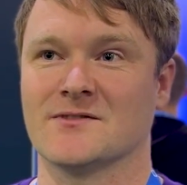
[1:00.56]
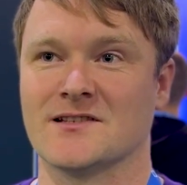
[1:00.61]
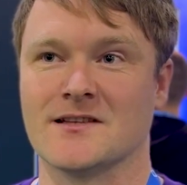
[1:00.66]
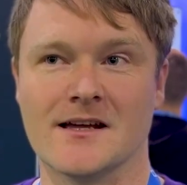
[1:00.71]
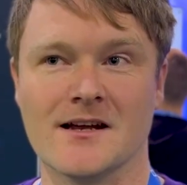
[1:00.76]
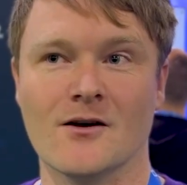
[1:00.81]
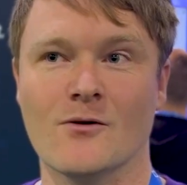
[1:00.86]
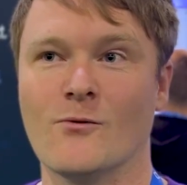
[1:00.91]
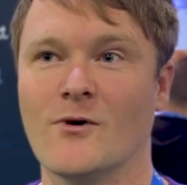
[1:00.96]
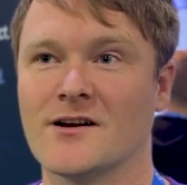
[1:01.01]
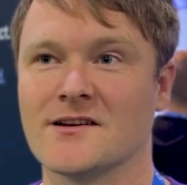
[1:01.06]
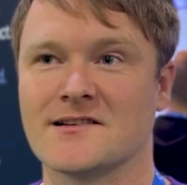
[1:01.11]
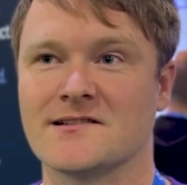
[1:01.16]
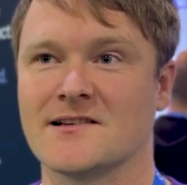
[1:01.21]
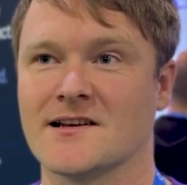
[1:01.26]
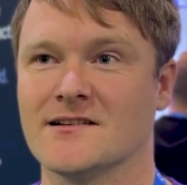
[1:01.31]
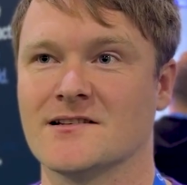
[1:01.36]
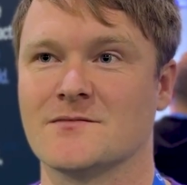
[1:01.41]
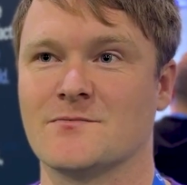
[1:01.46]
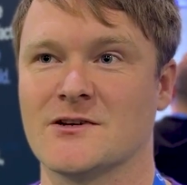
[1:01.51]
us, they don't want a
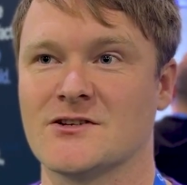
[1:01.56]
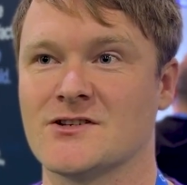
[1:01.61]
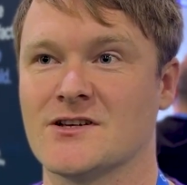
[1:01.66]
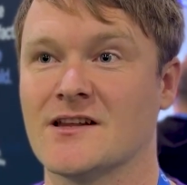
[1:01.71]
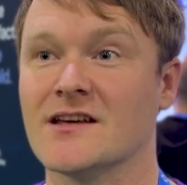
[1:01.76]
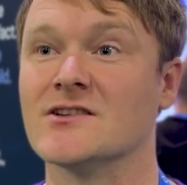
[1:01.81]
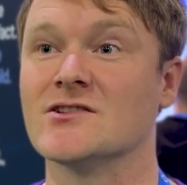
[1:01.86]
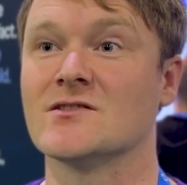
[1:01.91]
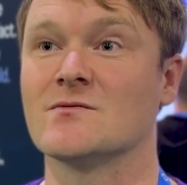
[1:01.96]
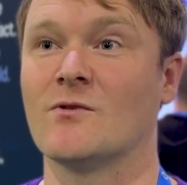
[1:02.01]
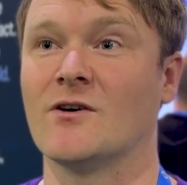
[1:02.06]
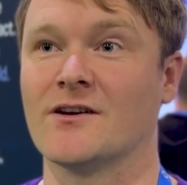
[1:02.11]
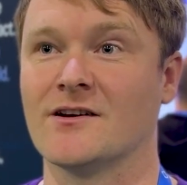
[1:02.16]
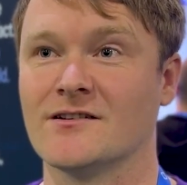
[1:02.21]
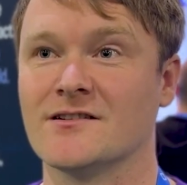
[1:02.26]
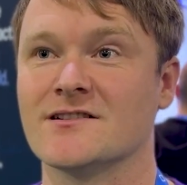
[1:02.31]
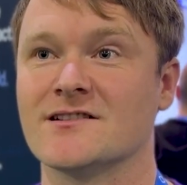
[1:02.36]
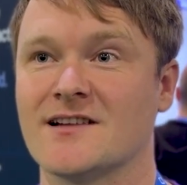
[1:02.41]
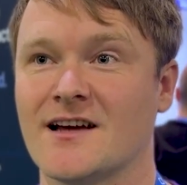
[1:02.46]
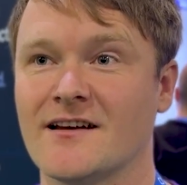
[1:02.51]
sales pitch and they just want to
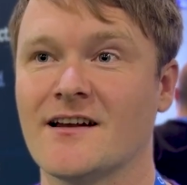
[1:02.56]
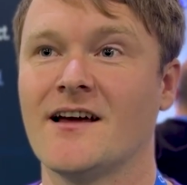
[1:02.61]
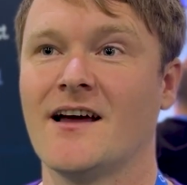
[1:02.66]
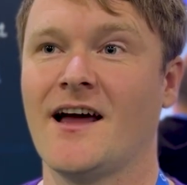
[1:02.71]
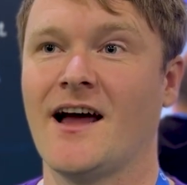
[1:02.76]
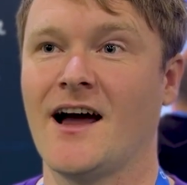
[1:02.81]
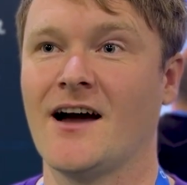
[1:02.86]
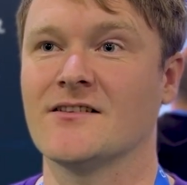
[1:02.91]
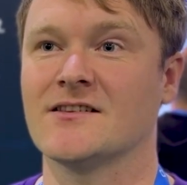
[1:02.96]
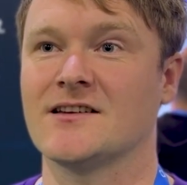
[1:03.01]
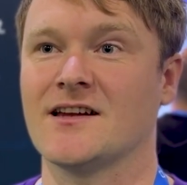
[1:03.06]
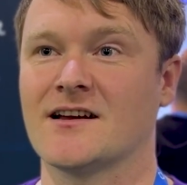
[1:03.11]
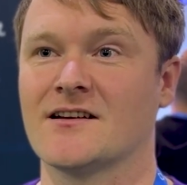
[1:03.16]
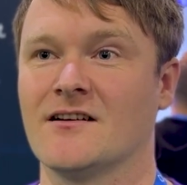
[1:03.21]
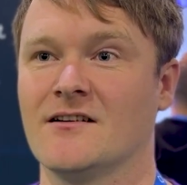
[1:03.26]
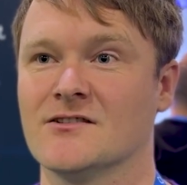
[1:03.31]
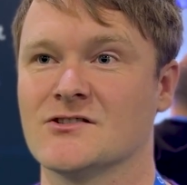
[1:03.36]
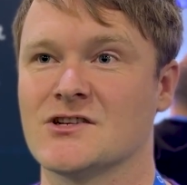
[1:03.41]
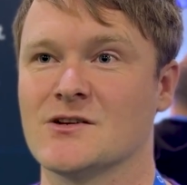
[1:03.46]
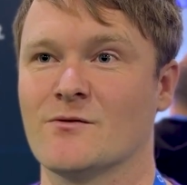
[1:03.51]
understand how the
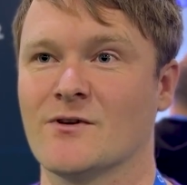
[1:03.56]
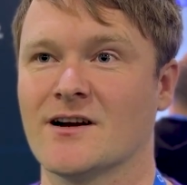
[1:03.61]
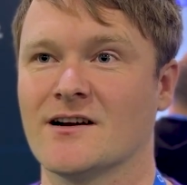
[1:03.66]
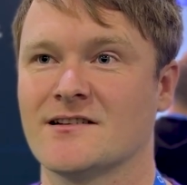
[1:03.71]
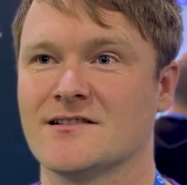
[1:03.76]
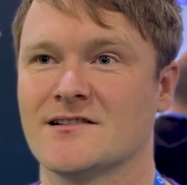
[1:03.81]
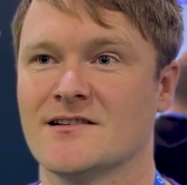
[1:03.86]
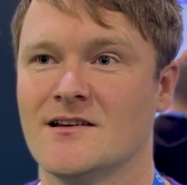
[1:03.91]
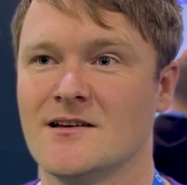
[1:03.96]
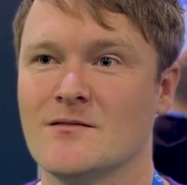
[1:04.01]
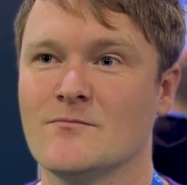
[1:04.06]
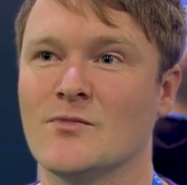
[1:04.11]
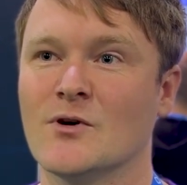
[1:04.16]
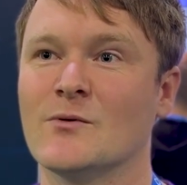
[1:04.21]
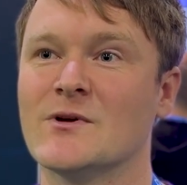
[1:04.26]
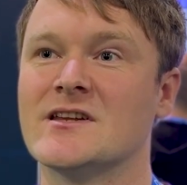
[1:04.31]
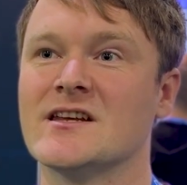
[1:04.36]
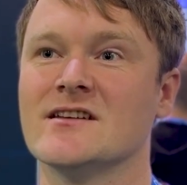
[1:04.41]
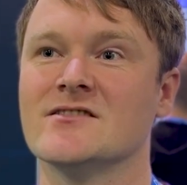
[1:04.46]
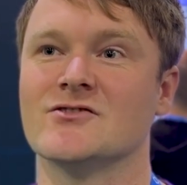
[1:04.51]
technology works. But
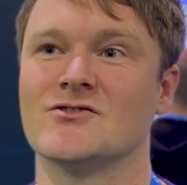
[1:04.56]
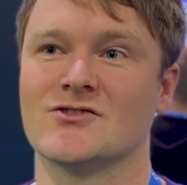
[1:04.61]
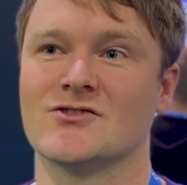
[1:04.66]
we didn't